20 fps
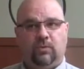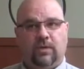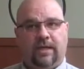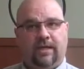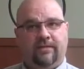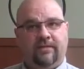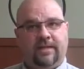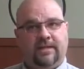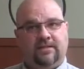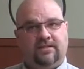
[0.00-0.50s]

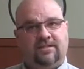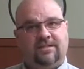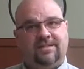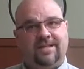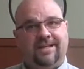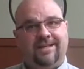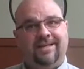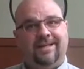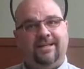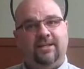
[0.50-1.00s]
and then
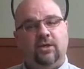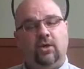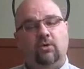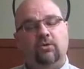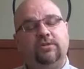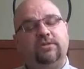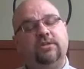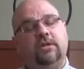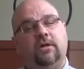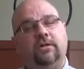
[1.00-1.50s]
send a
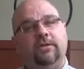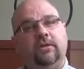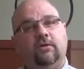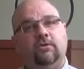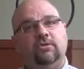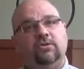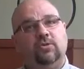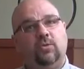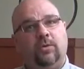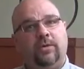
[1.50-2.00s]
notice to all the
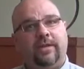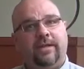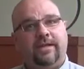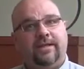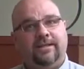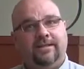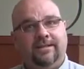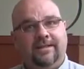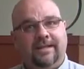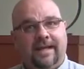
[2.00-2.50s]
owners where they
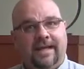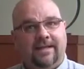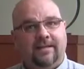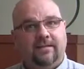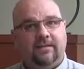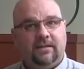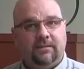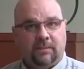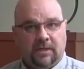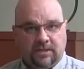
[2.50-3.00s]
can
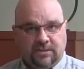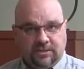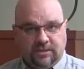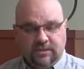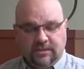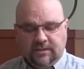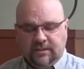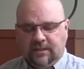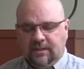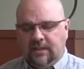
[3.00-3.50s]
get the
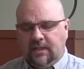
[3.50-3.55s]
budget.